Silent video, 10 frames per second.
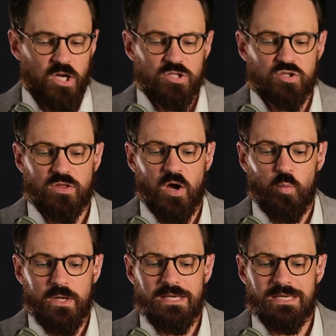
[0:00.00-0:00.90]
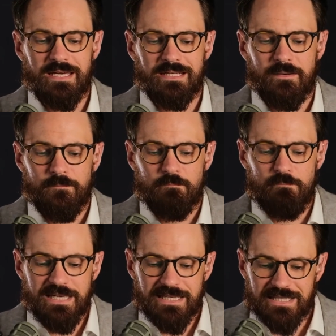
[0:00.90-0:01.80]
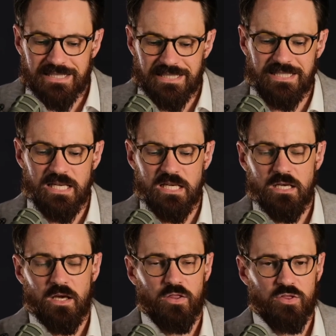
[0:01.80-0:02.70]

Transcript: so that we can begin to see